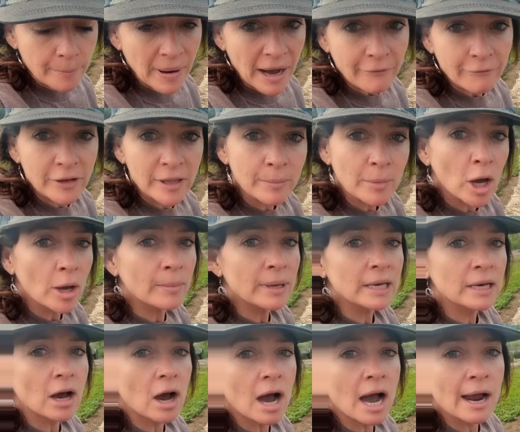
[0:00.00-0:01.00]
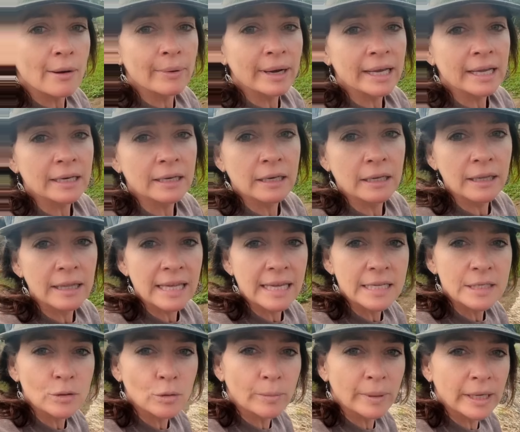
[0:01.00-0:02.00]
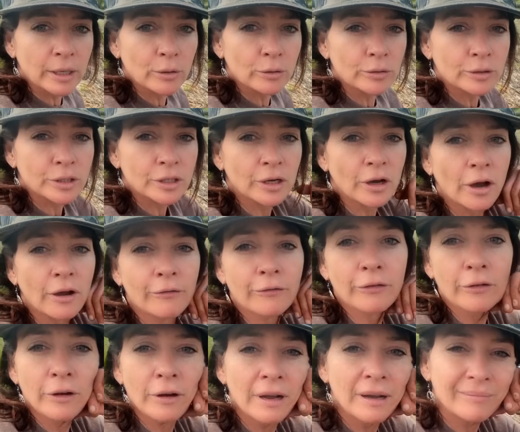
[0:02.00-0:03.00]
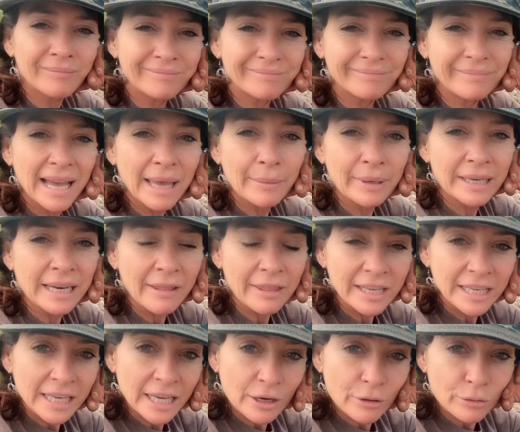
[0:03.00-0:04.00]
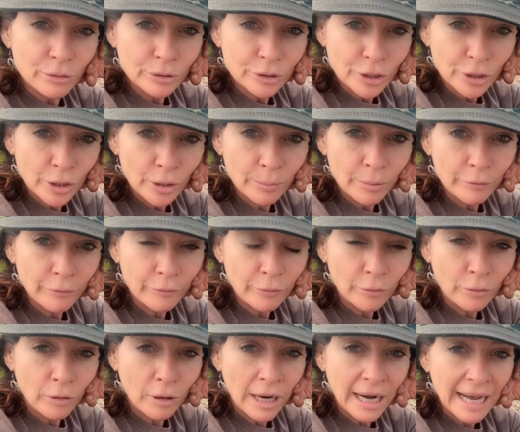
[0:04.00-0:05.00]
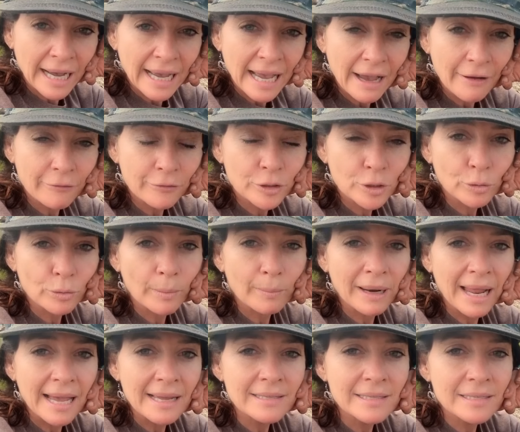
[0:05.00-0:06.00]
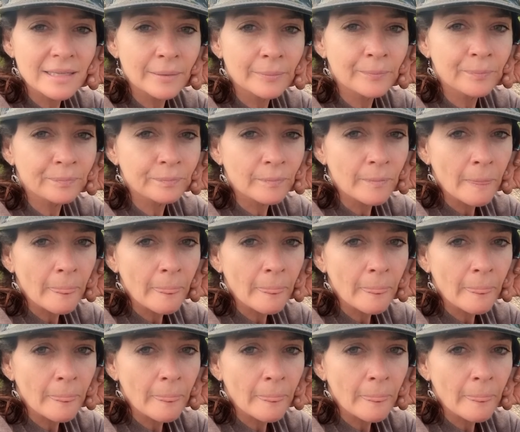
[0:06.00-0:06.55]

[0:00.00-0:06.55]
But for the moment, I reckon these will be good to go for maybe another year or two before I have to replace them.